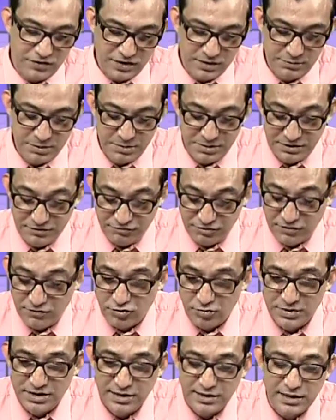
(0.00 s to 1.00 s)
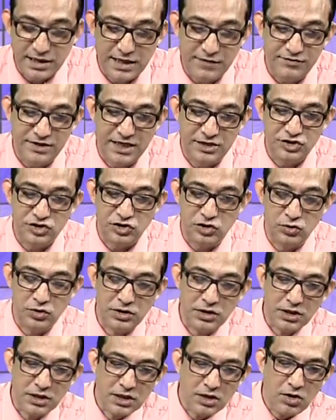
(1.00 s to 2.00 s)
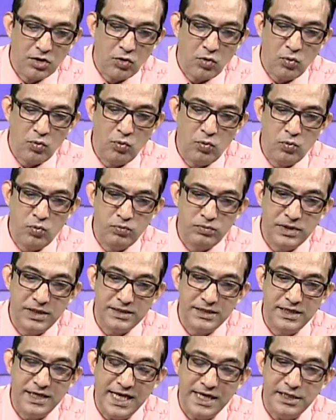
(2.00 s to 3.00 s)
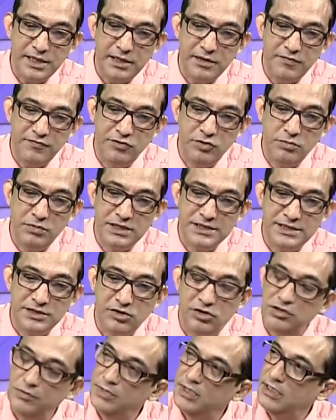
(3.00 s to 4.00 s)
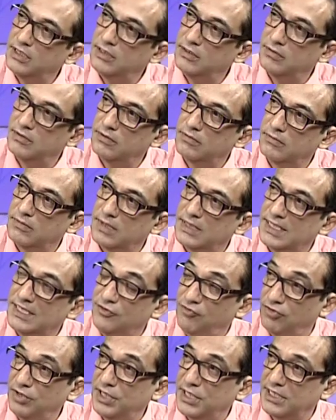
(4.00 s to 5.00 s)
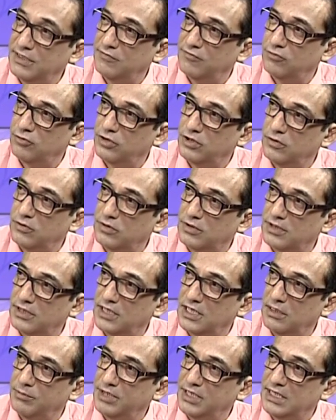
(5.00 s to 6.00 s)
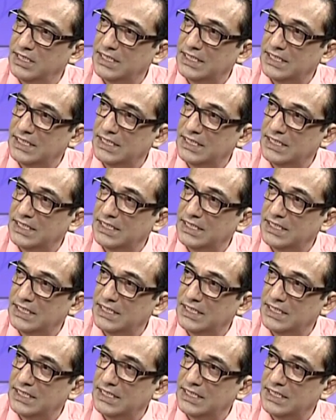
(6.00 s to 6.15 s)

maybe 3 or 4 minutes left, Angelo. The next few months are going to be interesting for you, aren't they? I mean,